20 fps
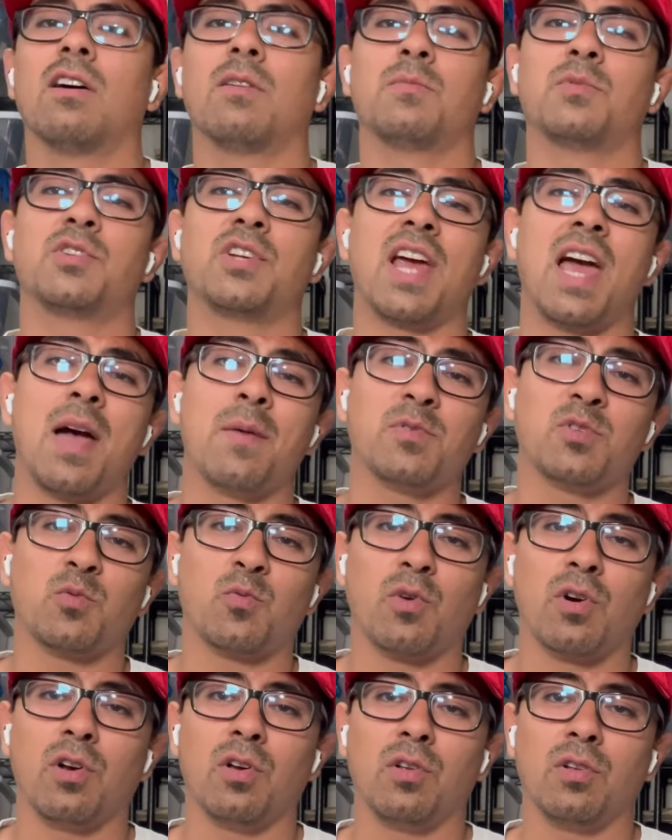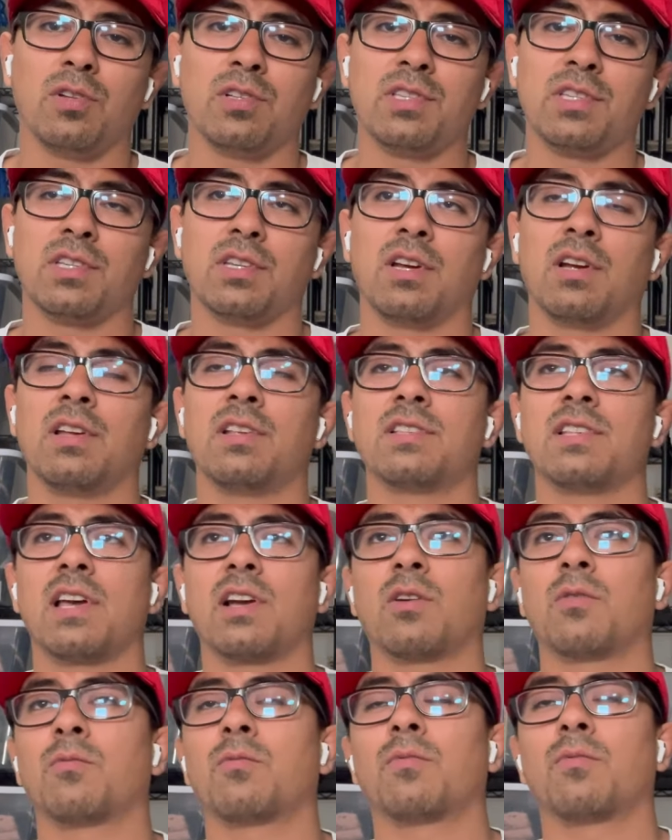Jam's World is like
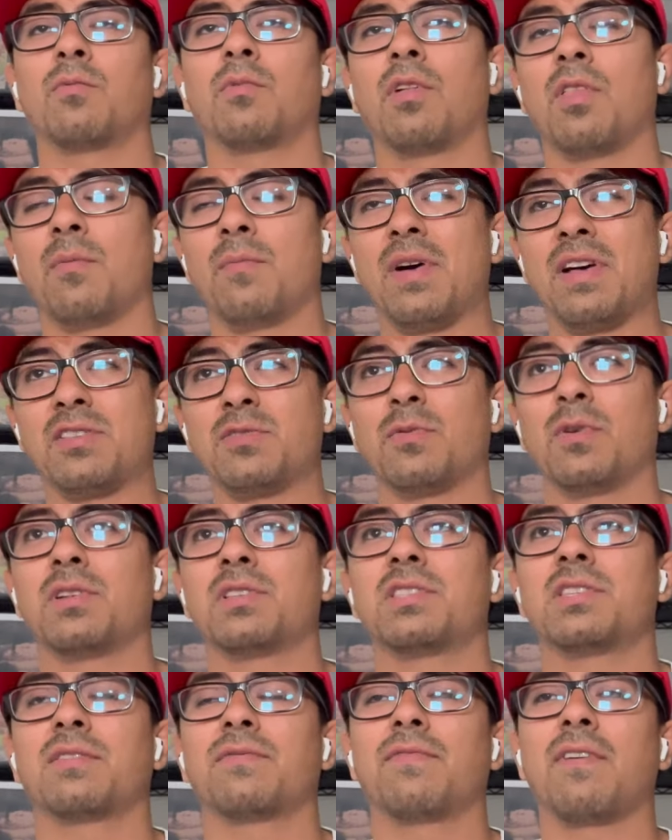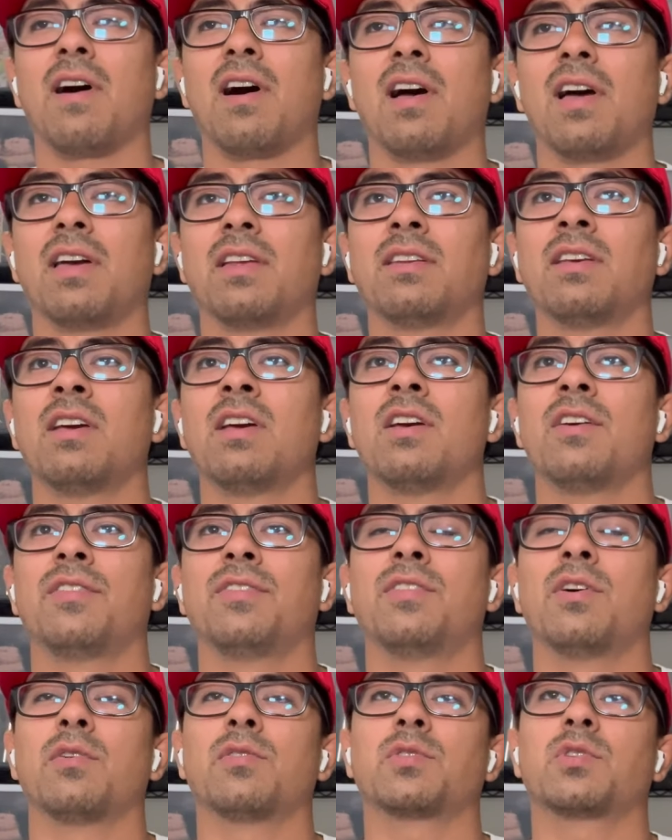one of the best ones to find.
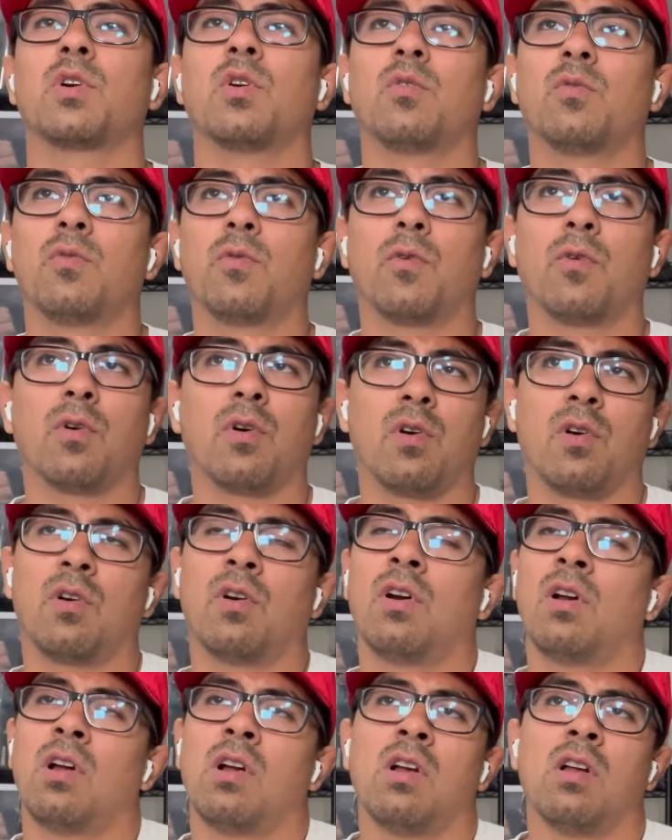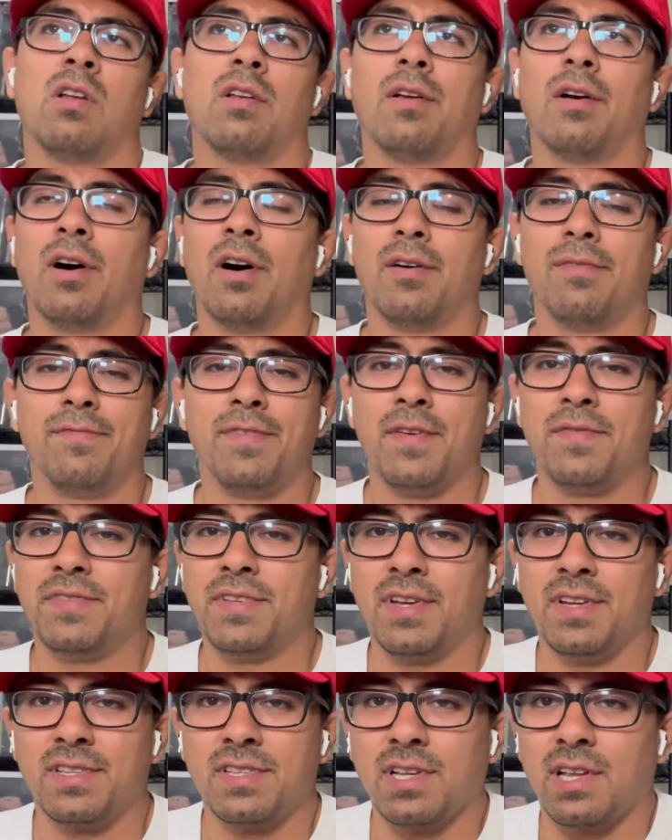Those go for
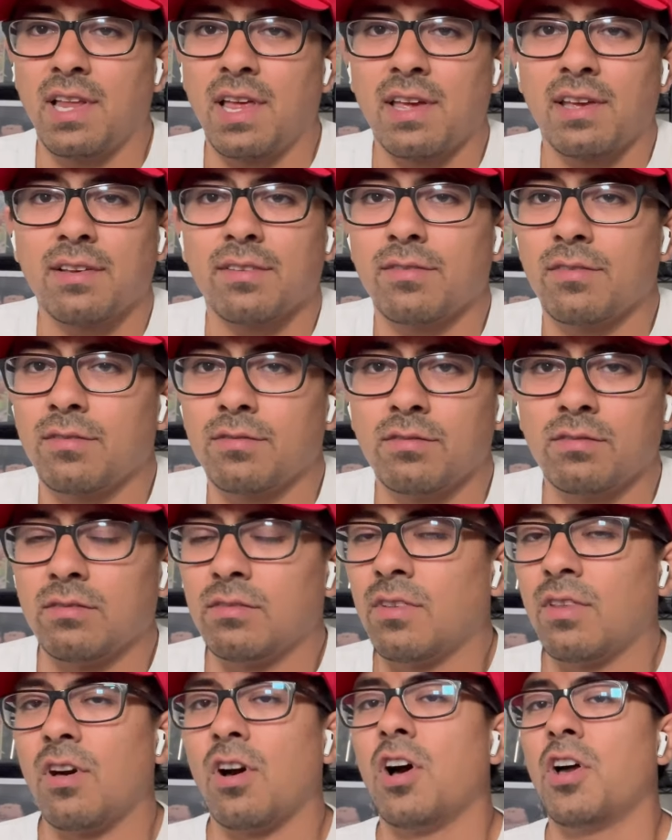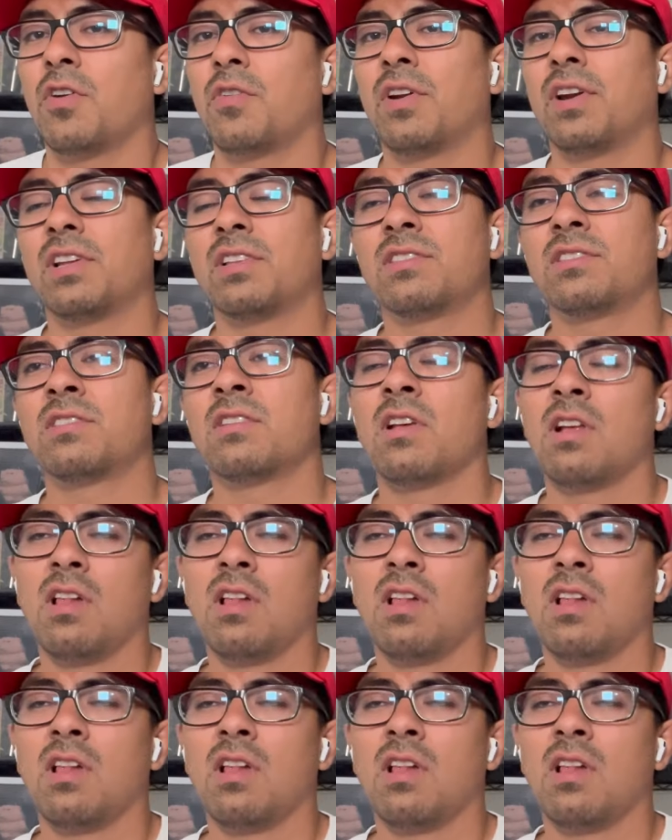50 to like the hundreds.